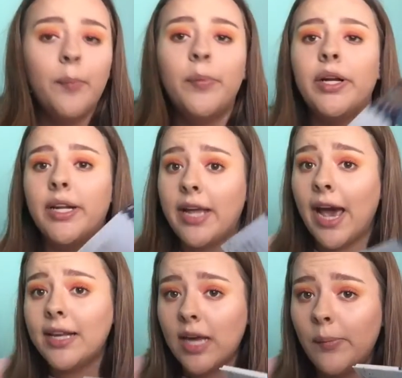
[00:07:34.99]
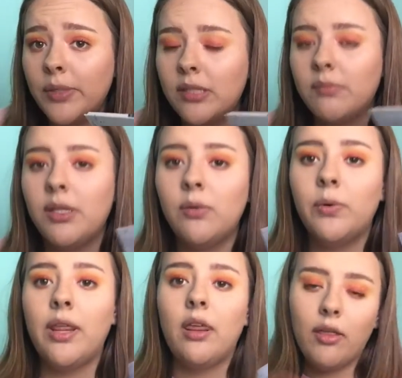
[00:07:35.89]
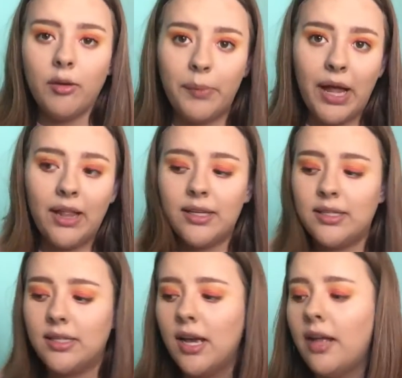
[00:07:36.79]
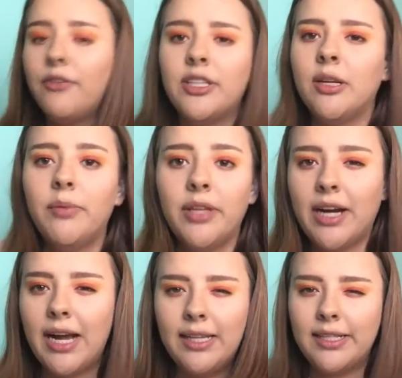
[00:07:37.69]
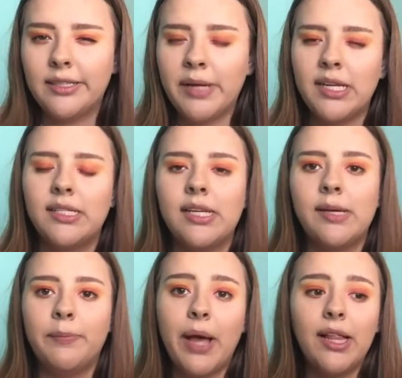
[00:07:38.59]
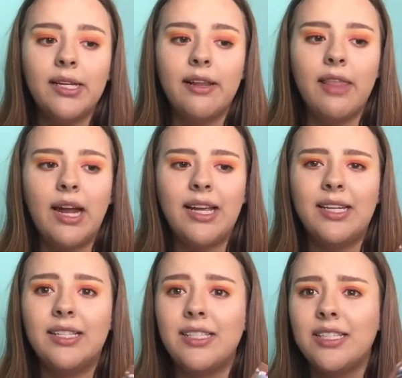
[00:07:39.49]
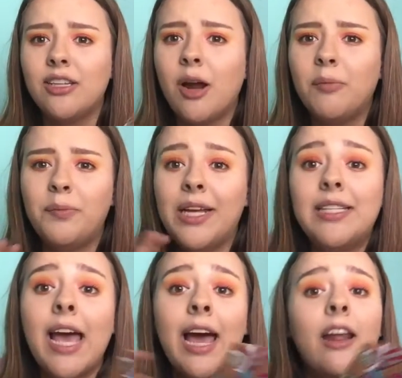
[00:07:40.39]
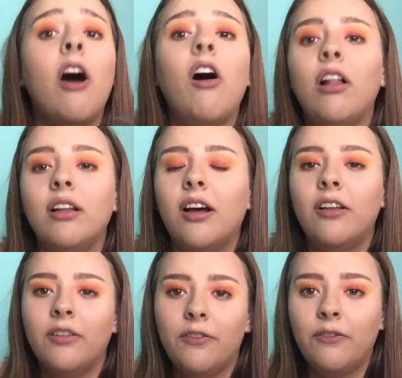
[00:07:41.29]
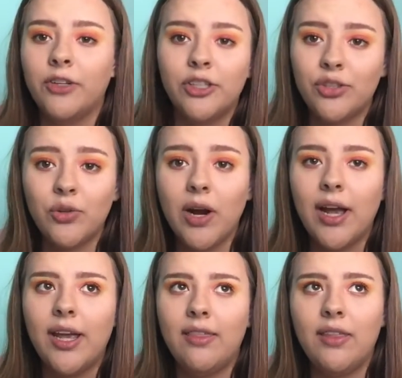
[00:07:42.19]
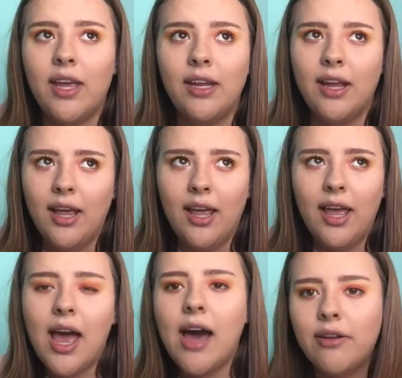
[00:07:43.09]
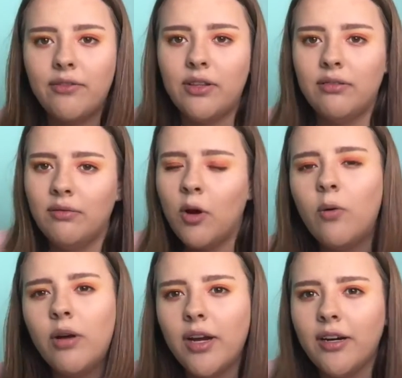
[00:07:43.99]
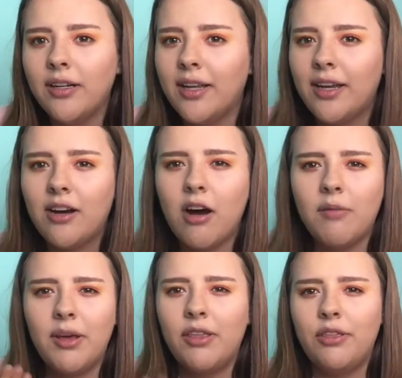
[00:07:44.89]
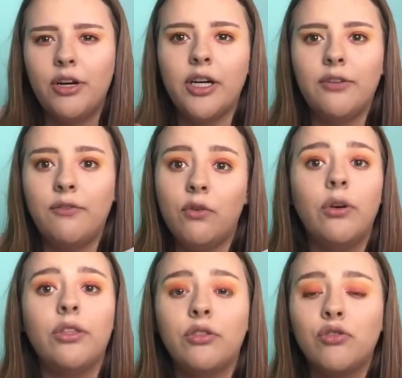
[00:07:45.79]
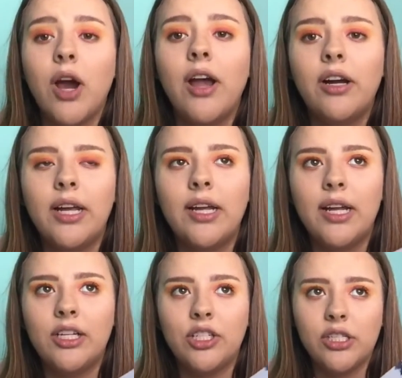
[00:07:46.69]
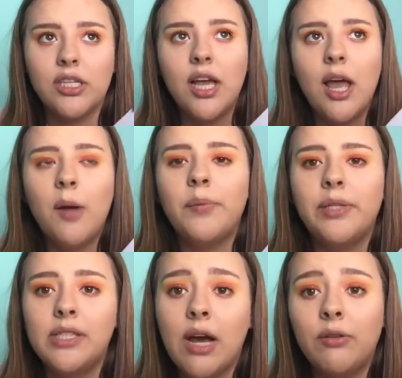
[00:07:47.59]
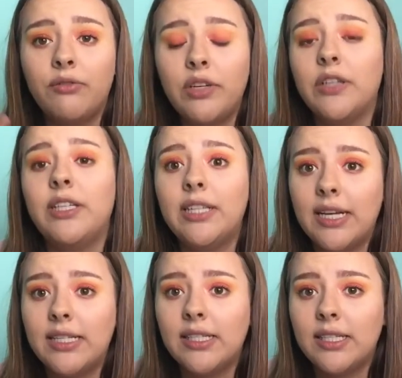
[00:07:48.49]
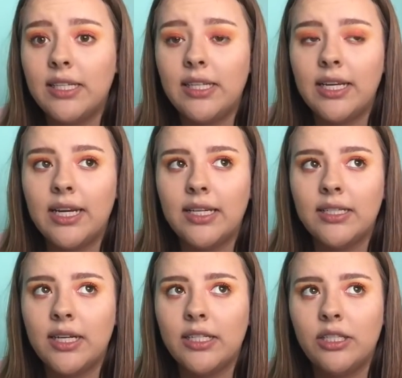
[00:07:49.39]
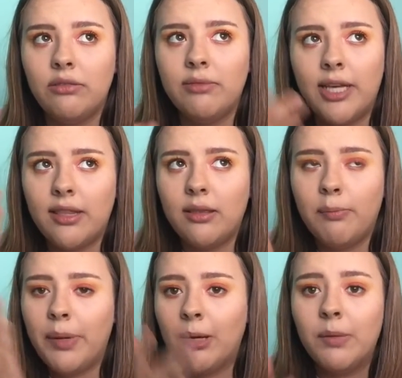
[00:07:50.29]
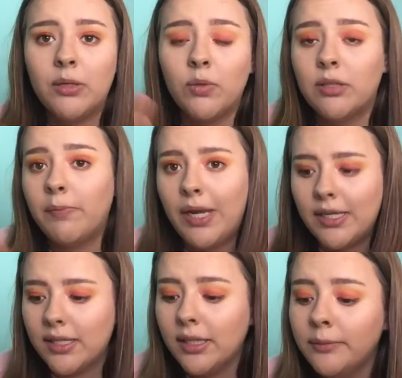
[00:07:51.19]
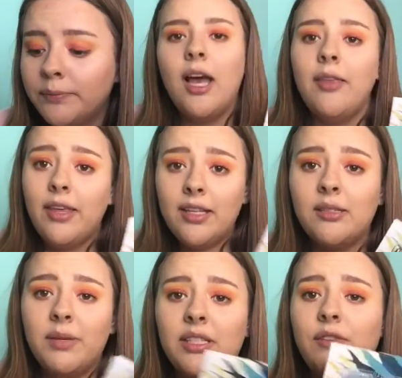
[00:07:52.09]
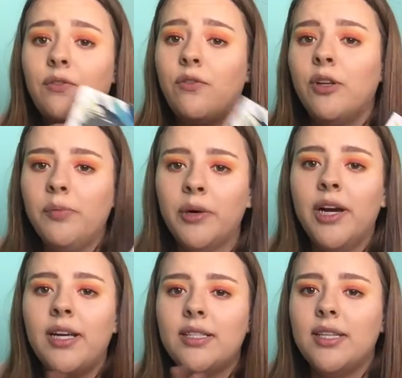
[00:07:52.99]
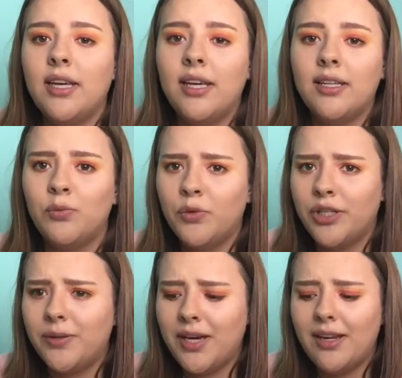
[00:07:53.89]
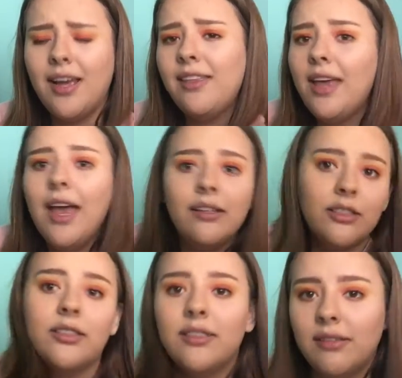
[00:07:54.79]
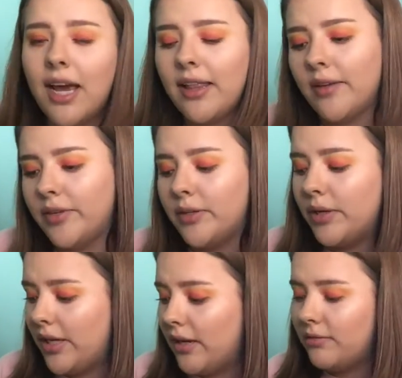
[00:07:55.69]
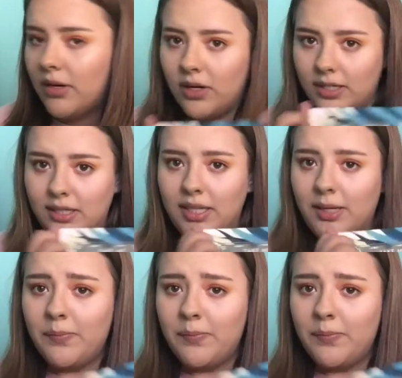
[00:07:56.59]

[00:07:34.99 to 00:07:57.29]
But it has happened to me with other palettes, for example the Kylie Cosmetics palette, that it did not blend at all on the first try, and then out of nowhere, like on my third, fourth try on it, it just blended out very nicely, and it, like, the pigment was amazing. I think it's amazing for the price and what you get. I, I just, I love it right now, honestly.